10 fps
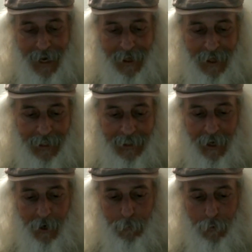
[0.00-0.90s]
I think
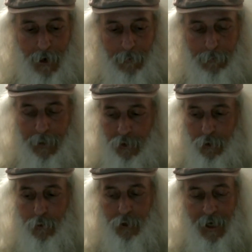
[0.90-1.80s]
they are probably
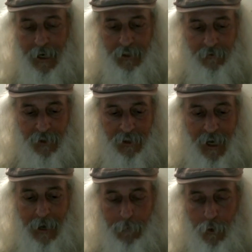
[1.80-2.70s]
two sides of the
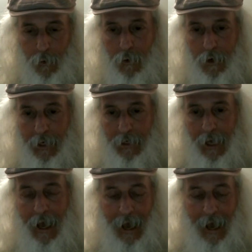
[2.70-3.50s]
same coin.